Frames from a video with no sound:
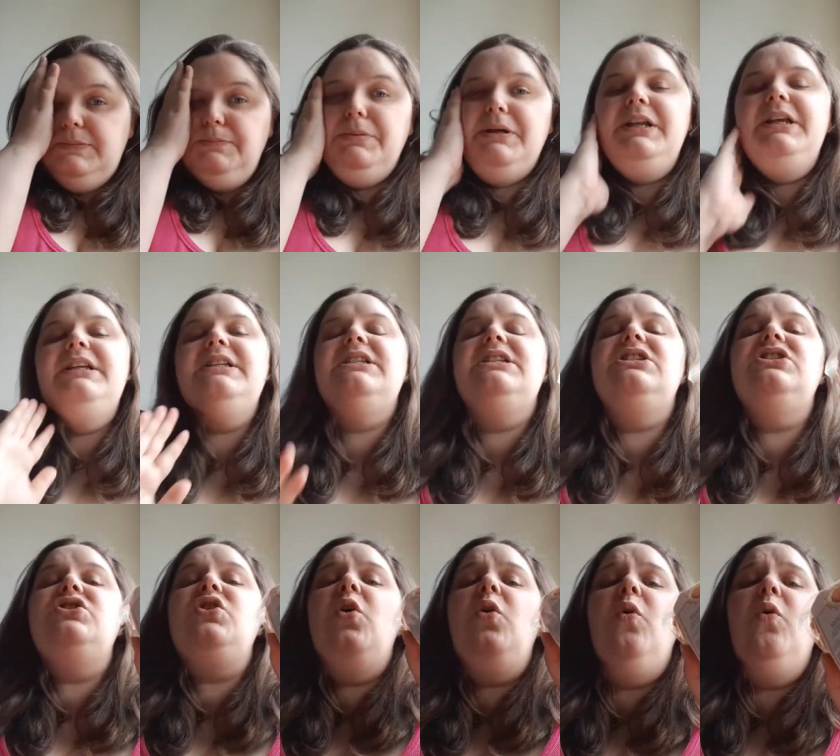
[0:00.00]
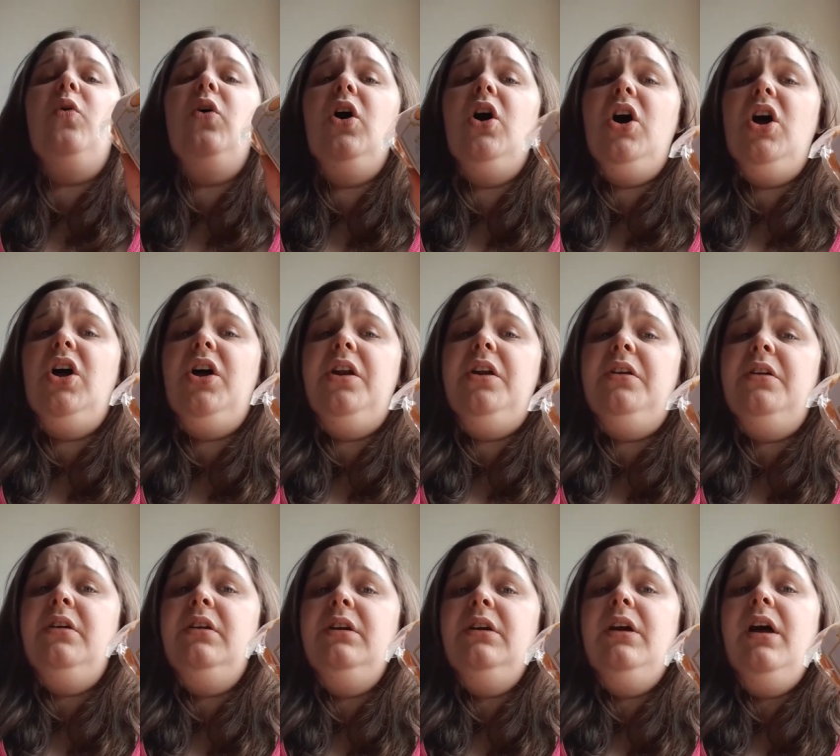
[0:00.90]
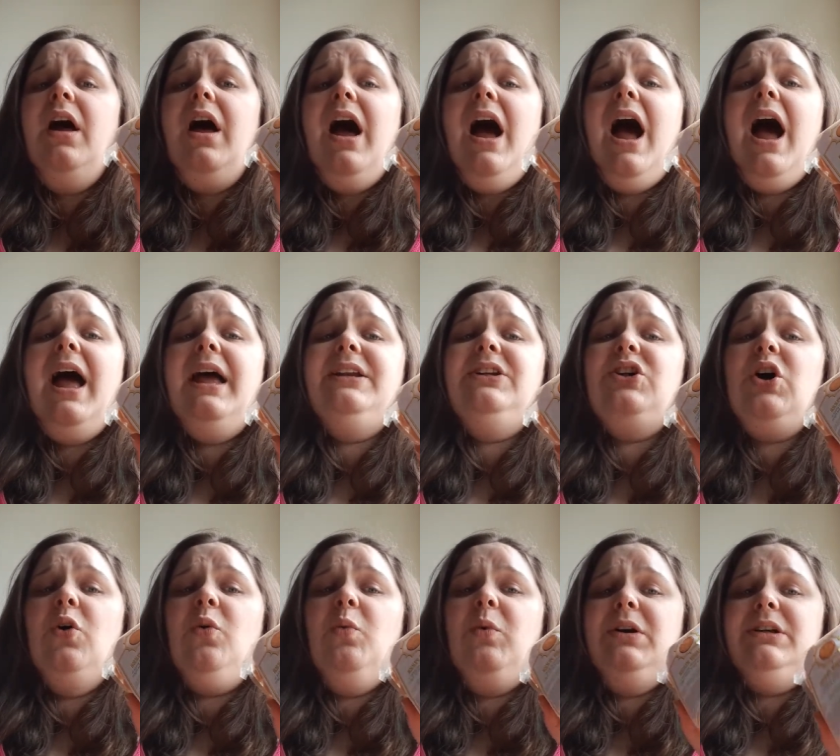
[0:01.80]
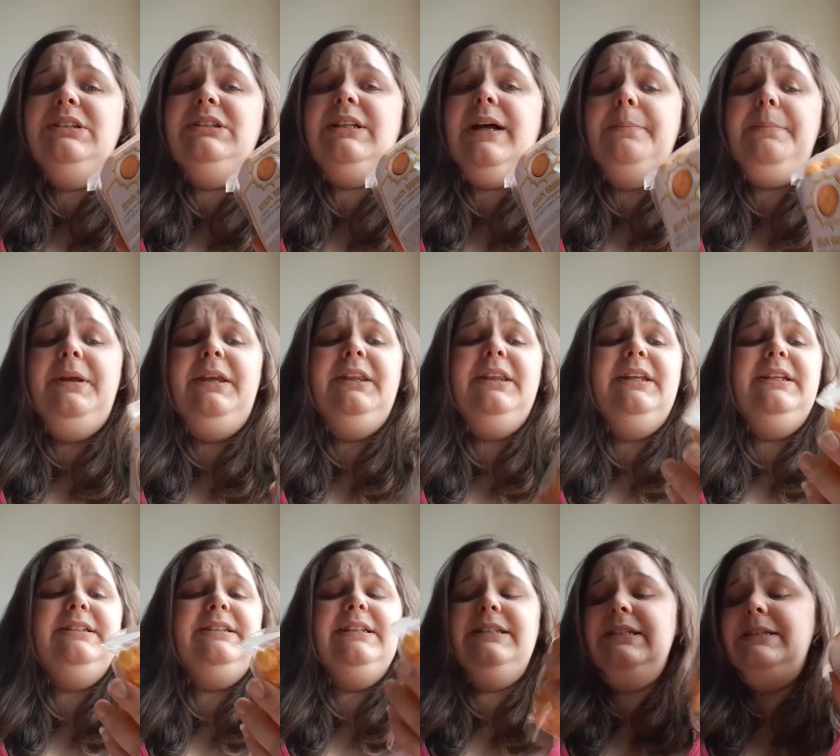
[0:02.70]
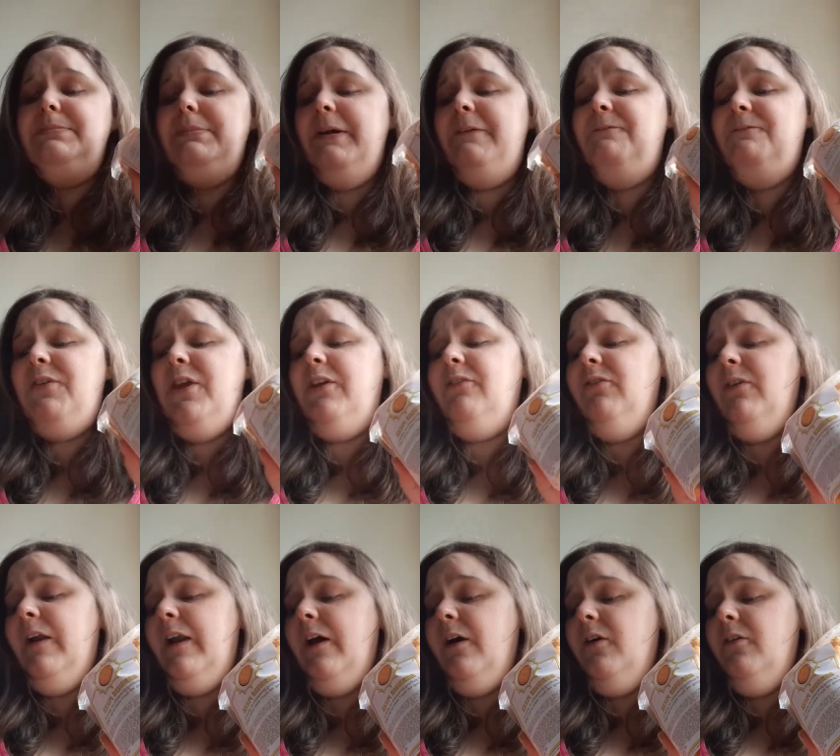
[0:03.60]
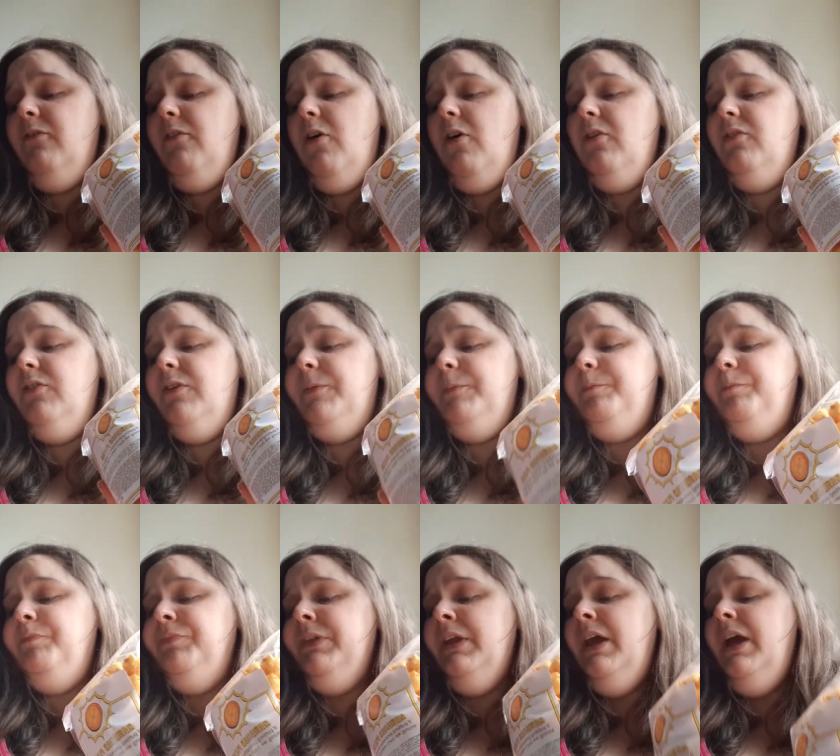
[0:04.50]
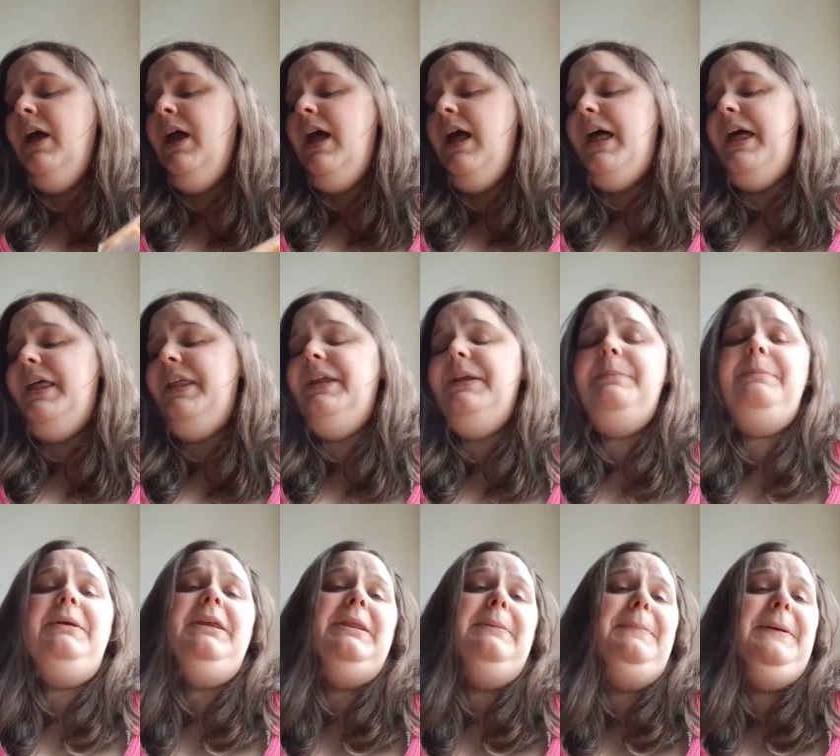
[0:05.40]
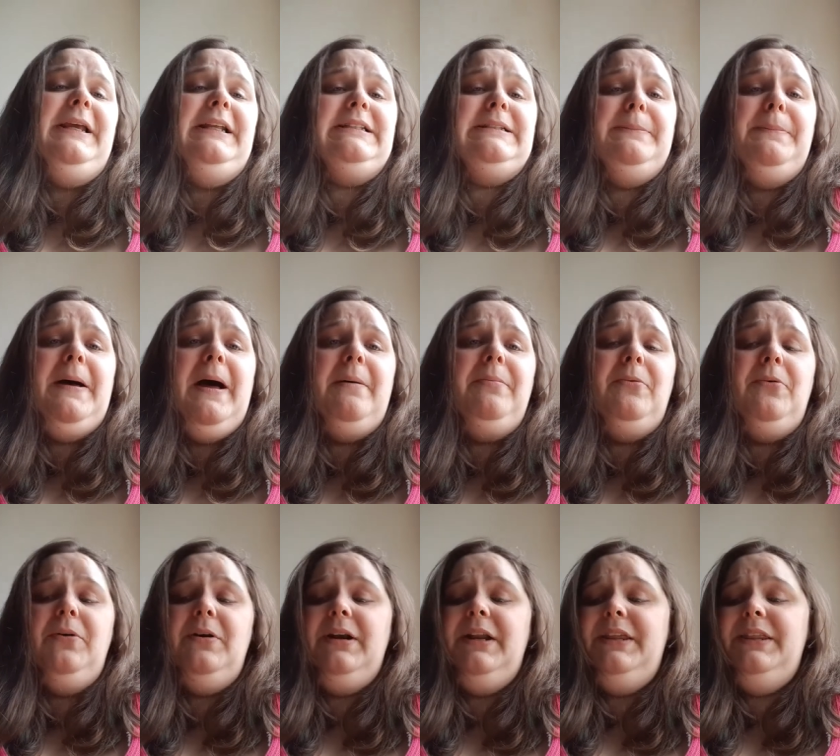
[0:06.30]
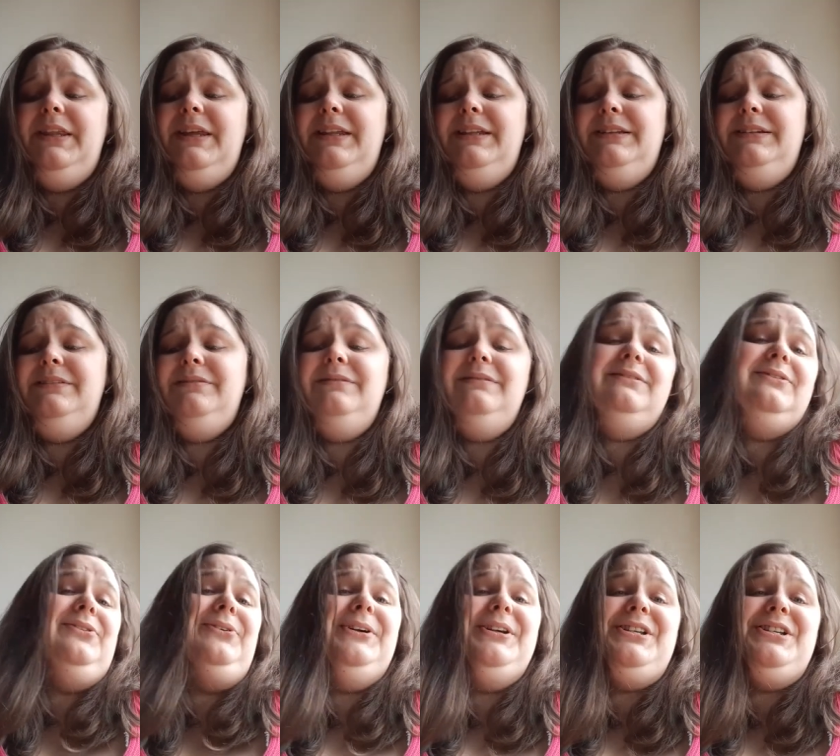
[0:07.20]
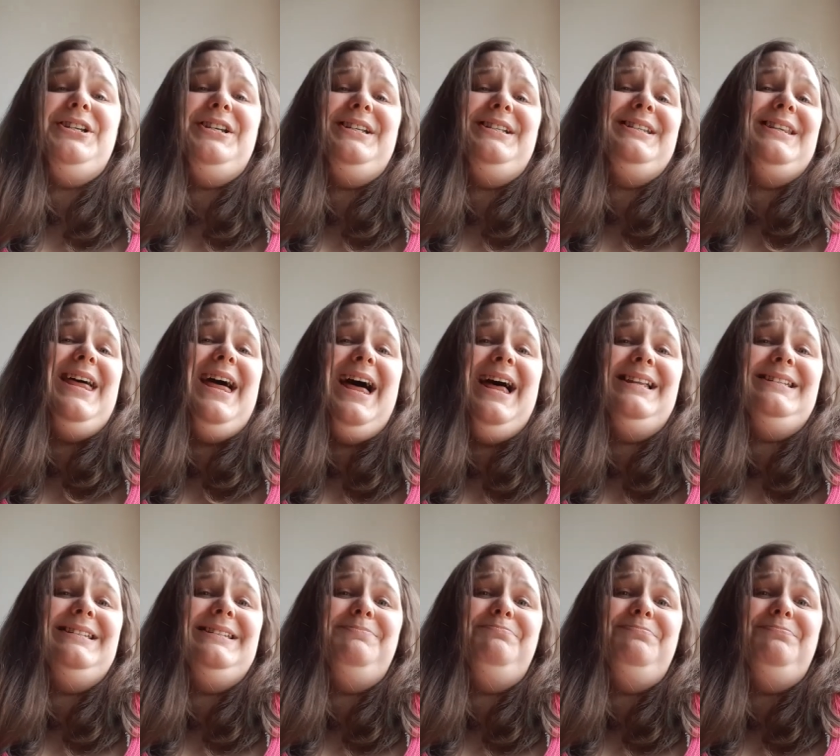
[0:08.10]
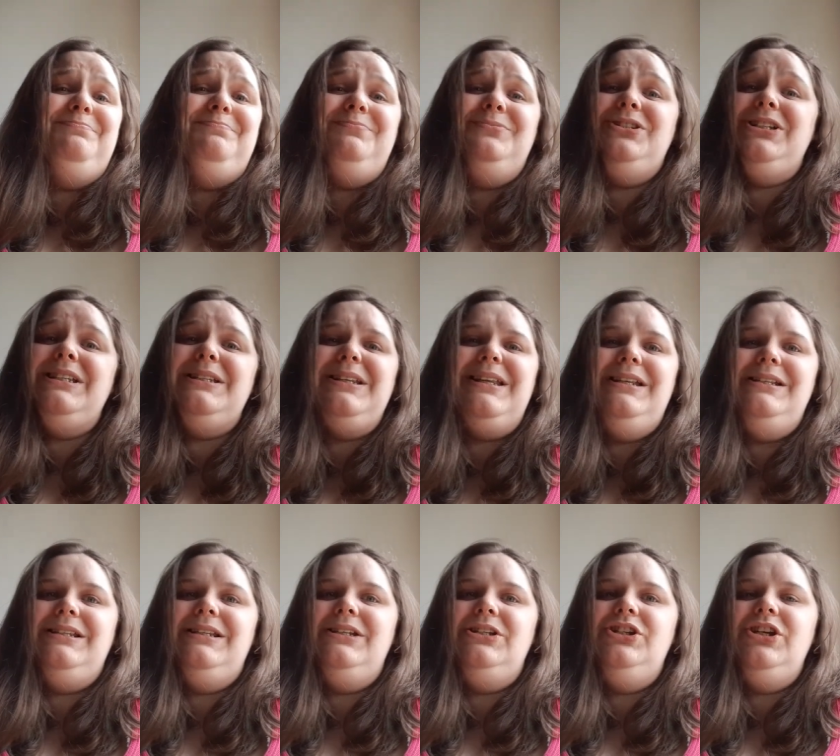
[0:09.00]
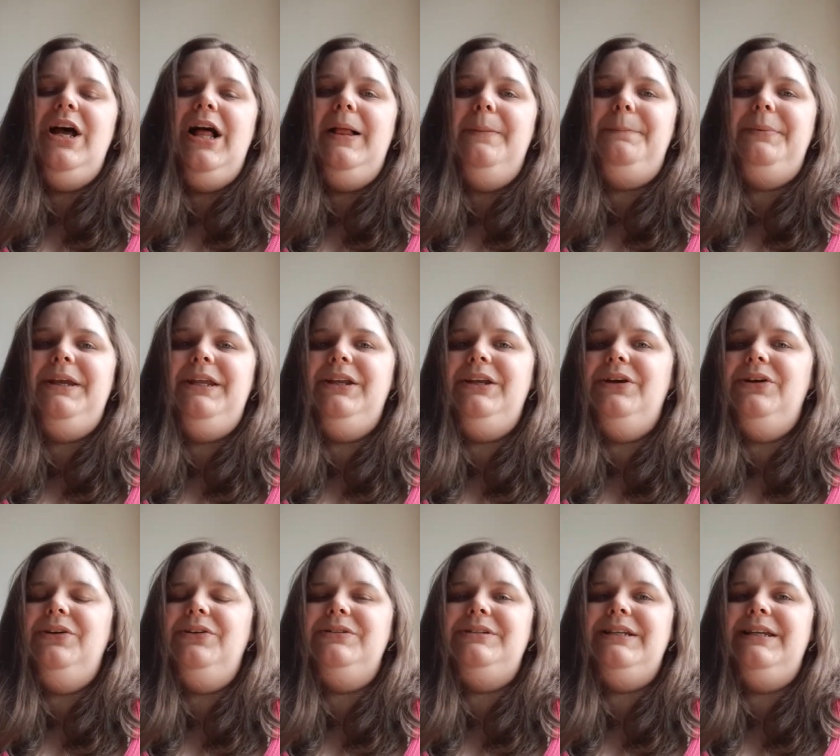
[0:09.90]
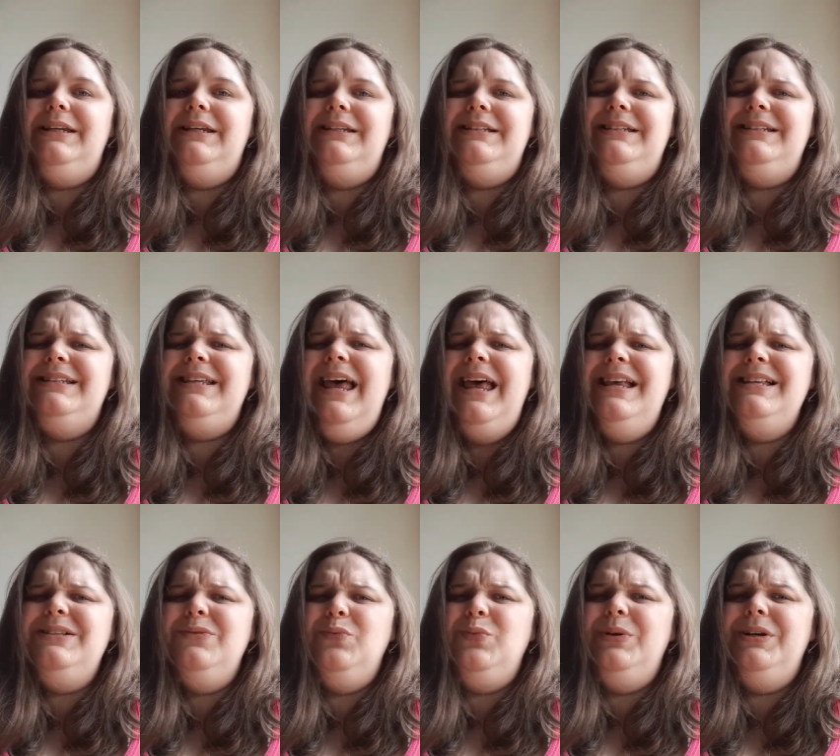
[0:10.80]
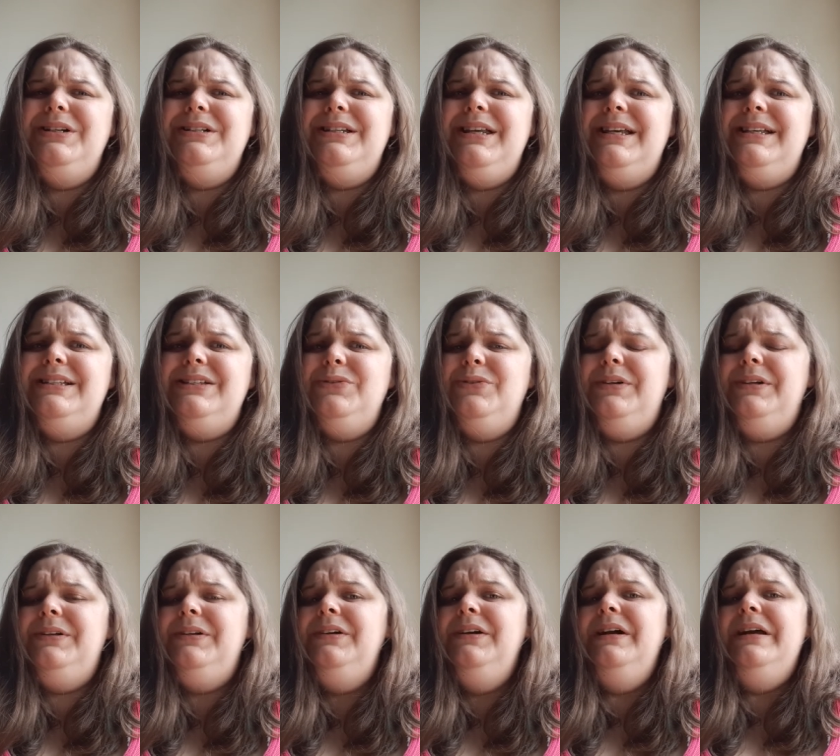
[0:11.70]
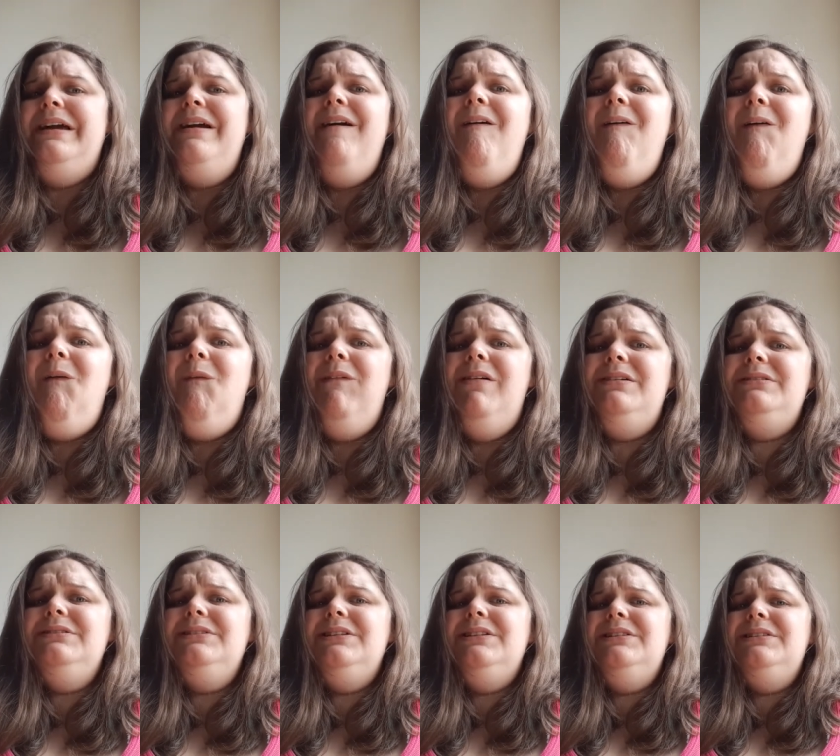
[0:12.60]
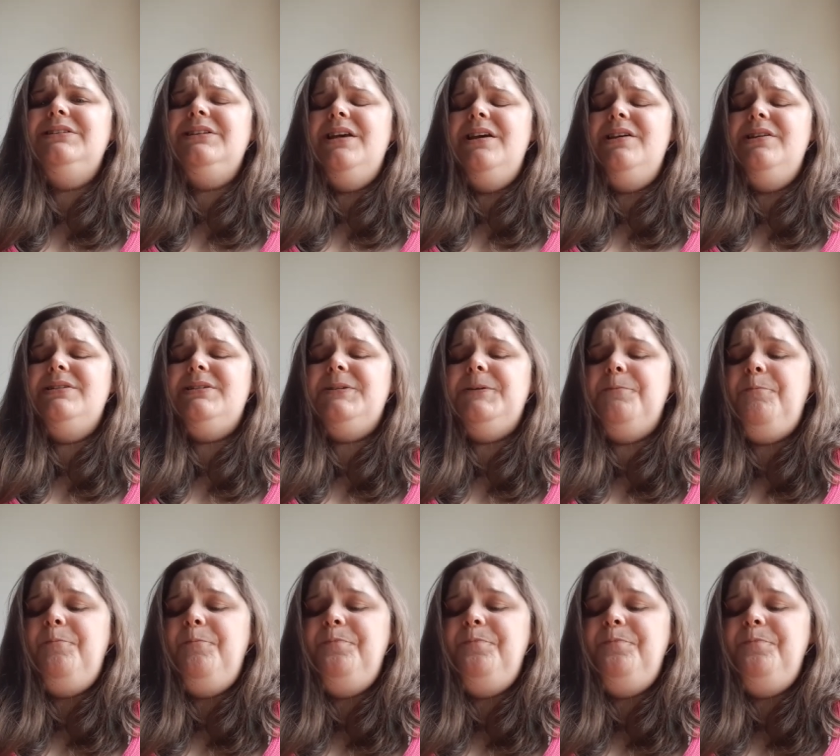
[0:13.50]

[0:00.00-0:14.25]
but it's so good. I don't want to stop eating this. This is my favorite out of all of them. And it'd be the pizza popcorn and then three cheese last. Just because the jalapenos and it just has a weird taste to it. It didn't taste...